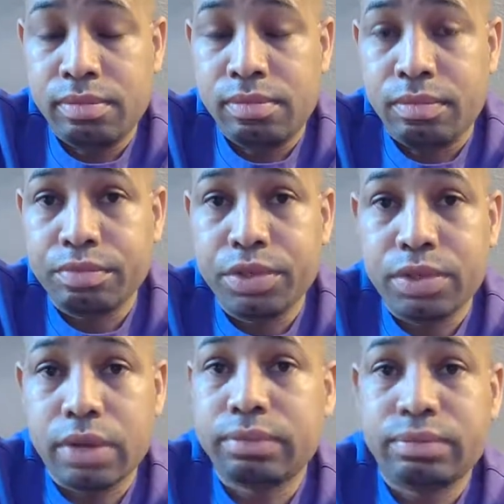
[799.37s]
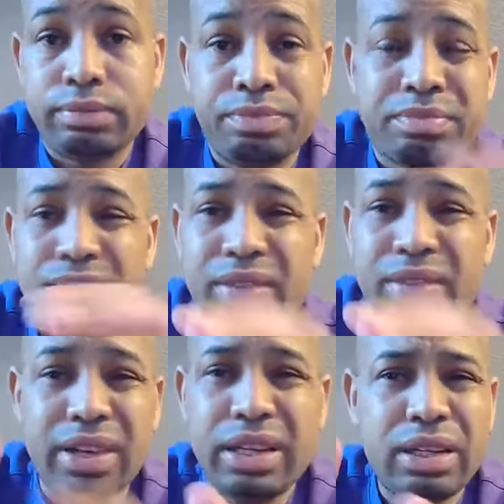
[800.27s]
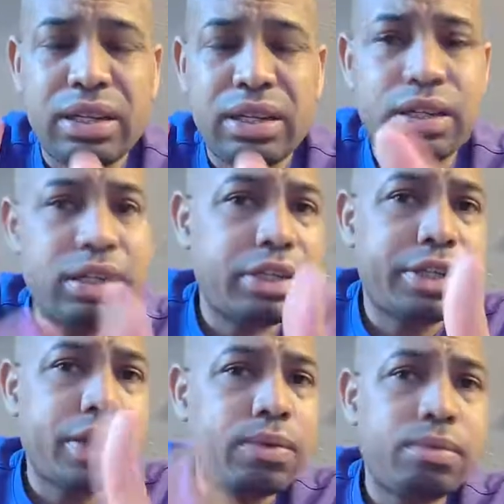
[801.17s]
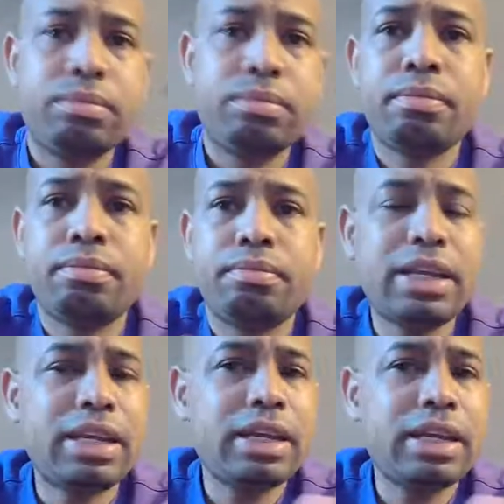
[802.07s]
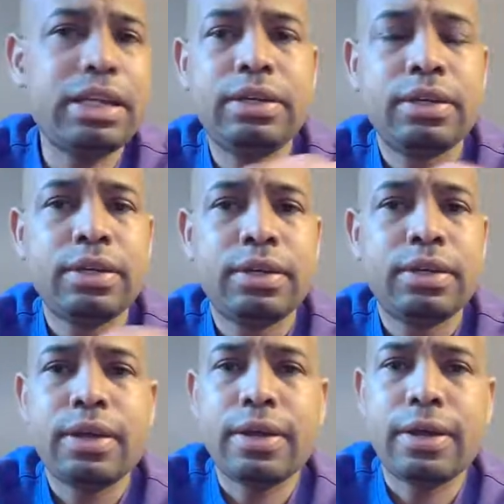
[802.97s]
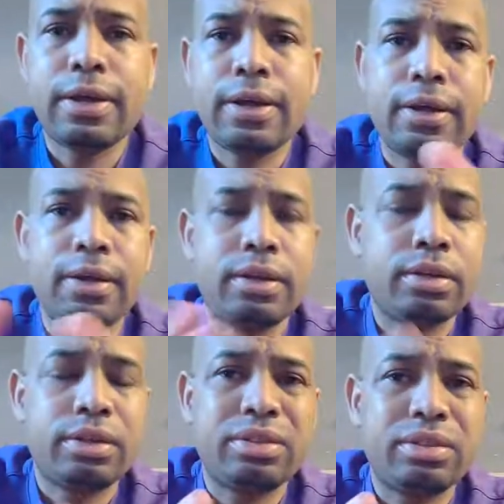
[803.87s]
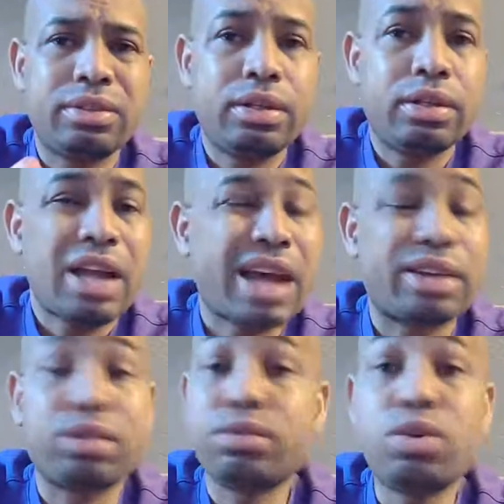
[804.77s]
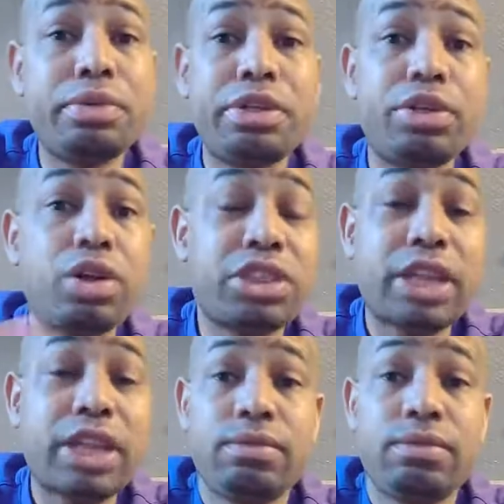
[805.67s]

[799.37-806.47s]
You know, it don't make any. I don't know who we negotiating.